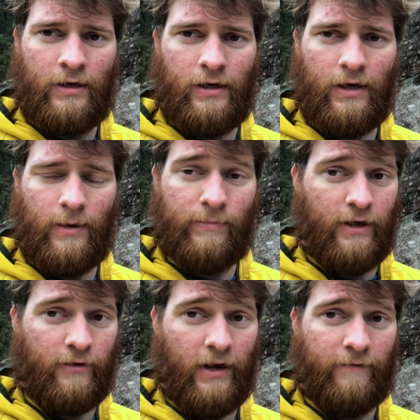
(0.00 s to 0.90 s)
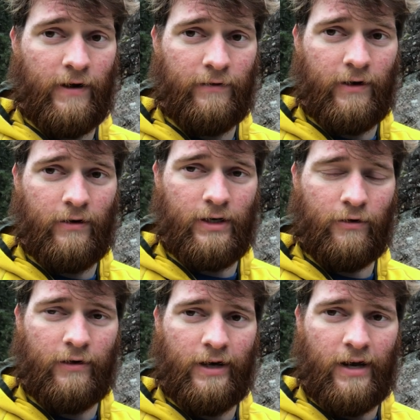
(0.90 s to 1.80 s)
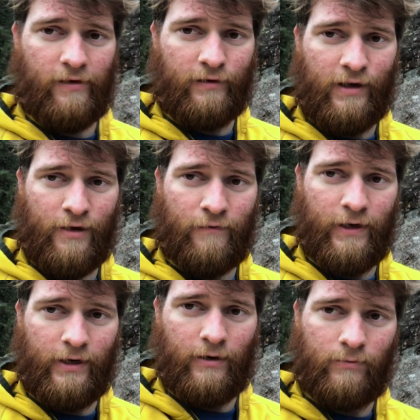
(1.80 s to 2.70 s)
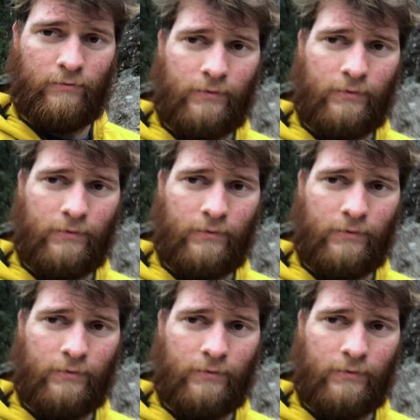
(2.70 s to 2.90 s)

Uh, be safe out there and I'll see you guys in the next video.